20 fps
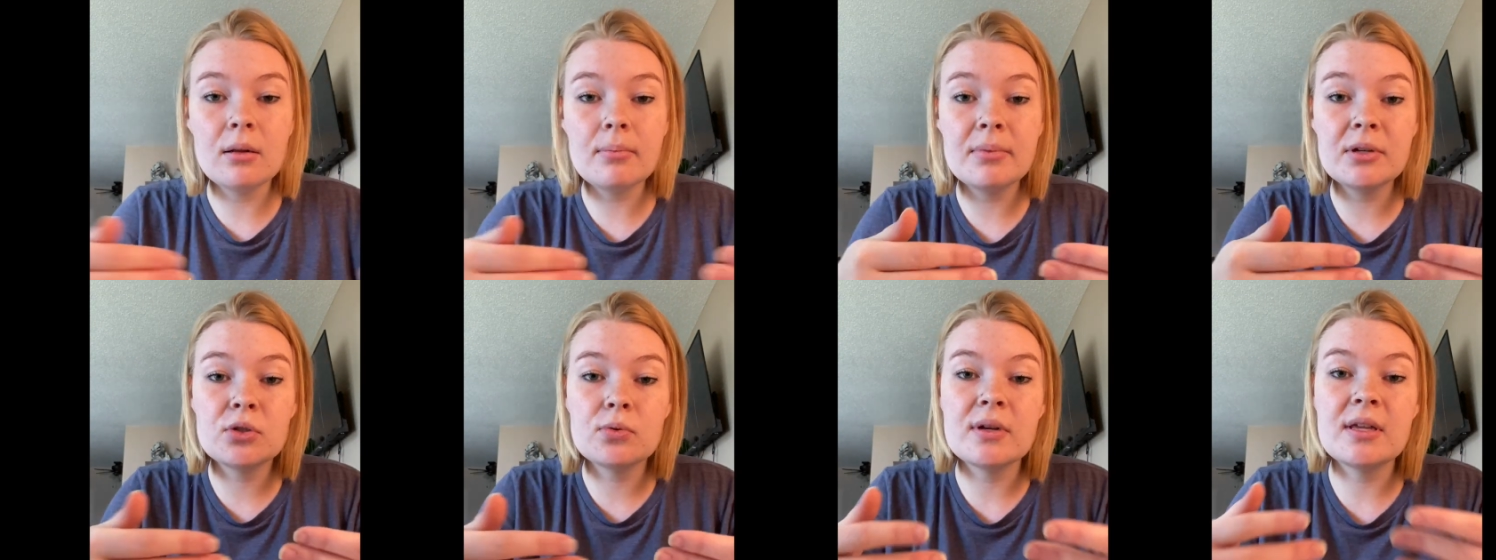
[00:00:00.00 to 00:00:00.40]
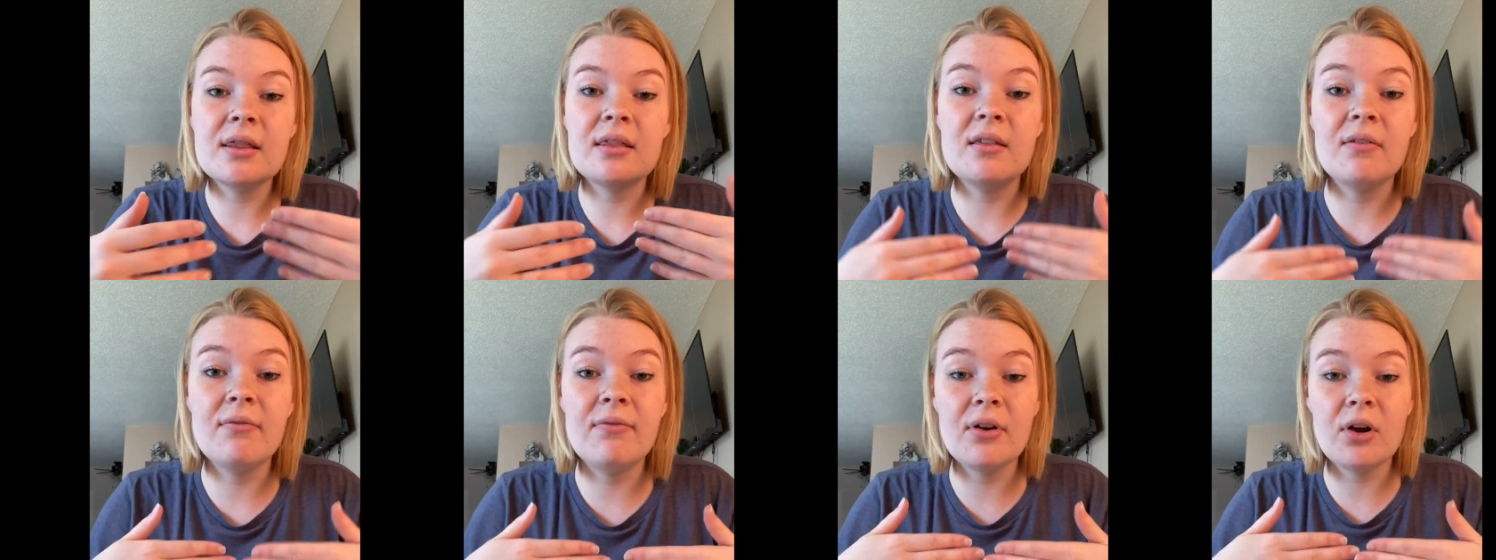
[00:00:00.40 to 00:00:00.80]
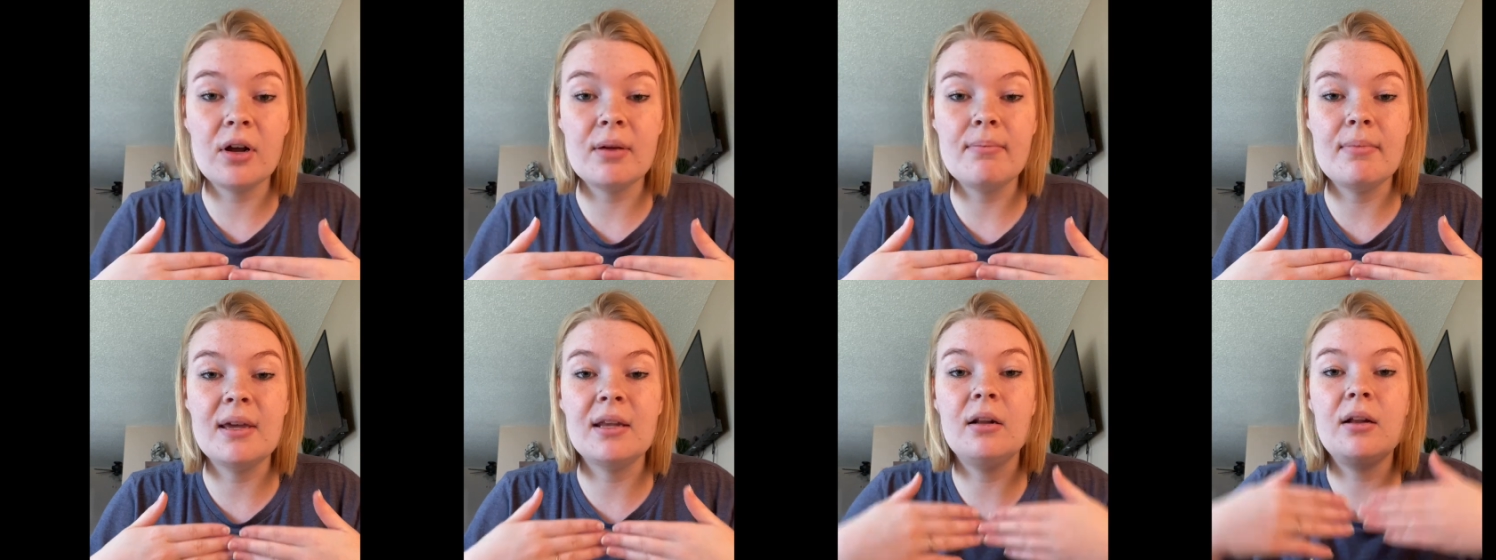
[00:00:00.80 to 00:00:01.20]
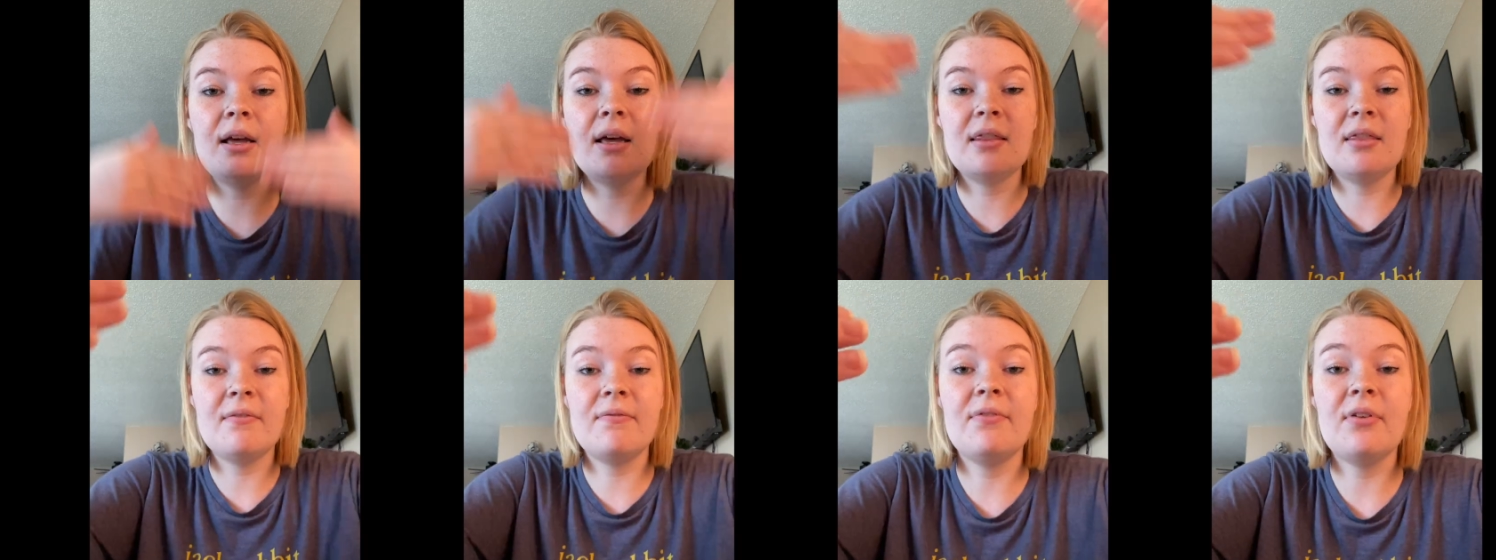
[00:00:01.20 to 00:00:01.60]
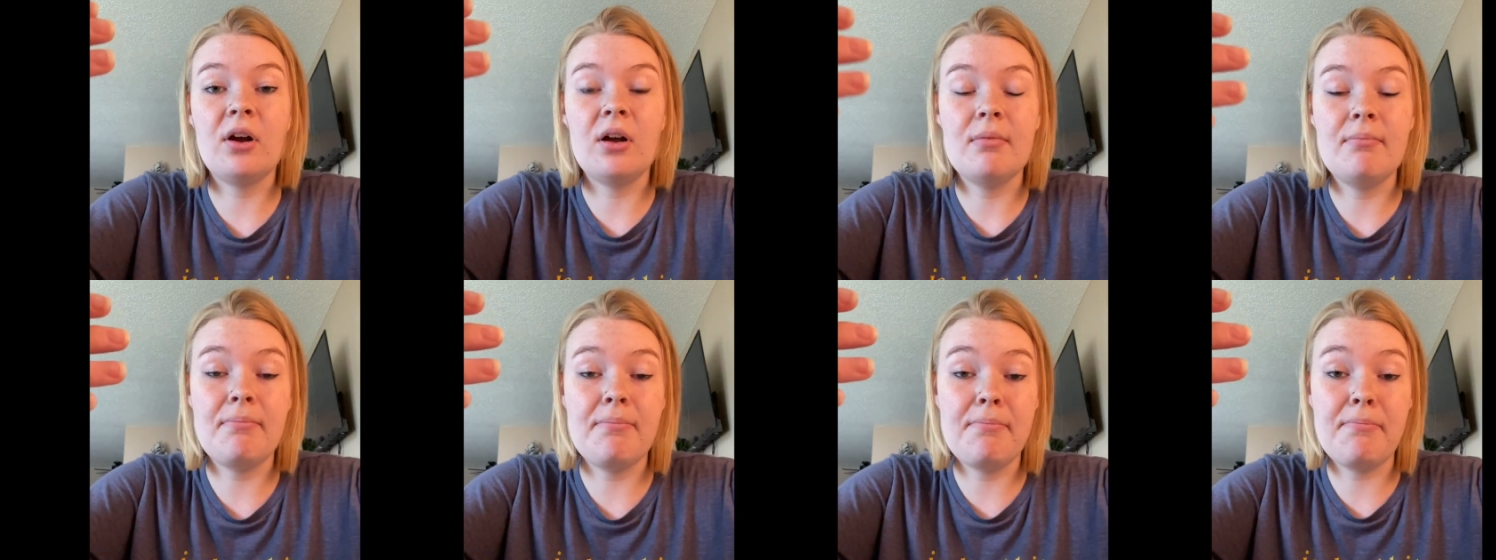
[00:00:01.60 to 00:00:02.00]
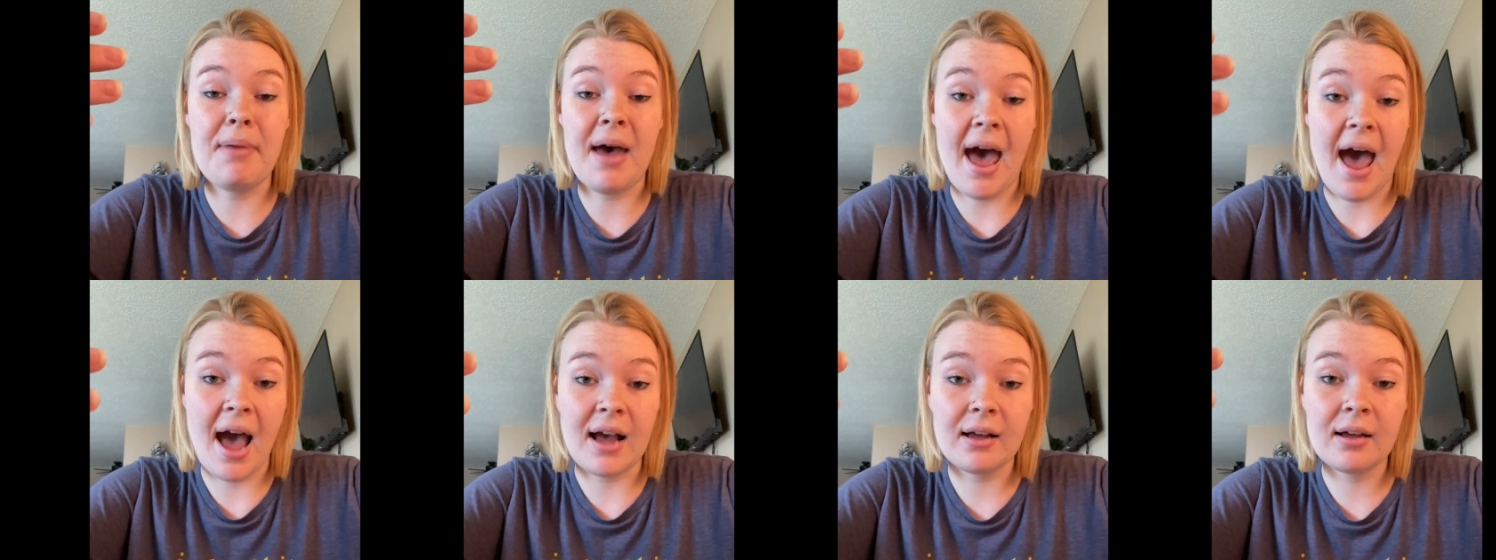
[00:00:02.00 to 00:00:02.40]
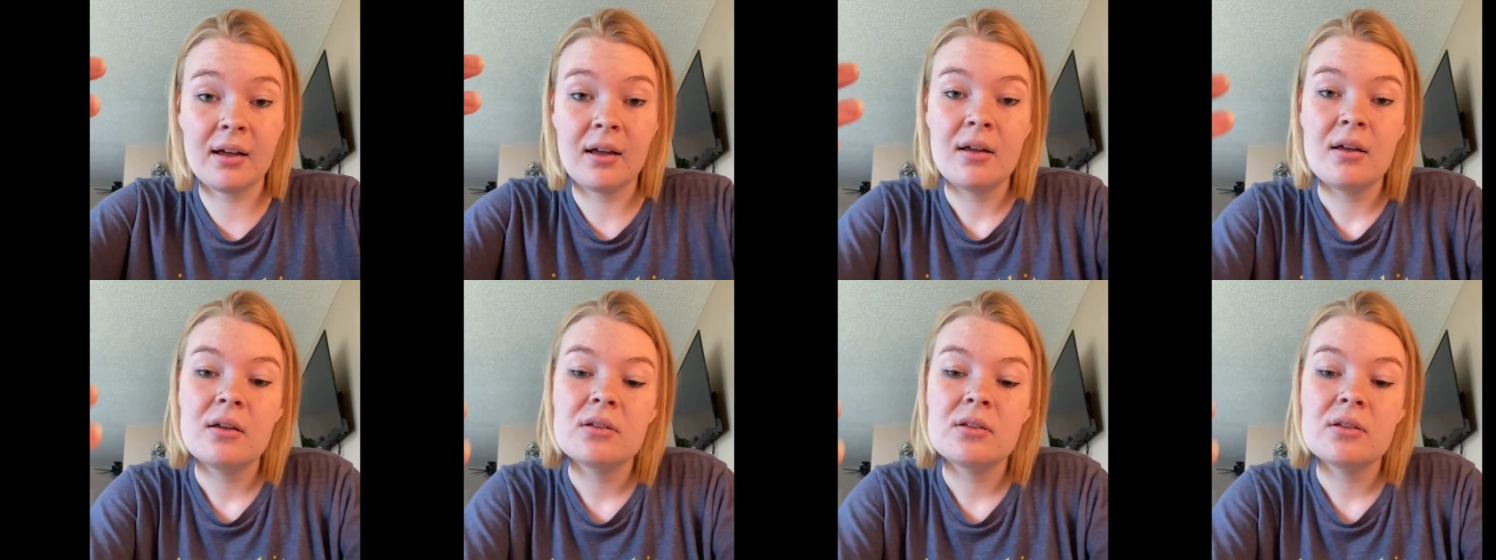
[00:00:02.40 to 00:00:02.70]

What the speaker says: between the very middle and the very back.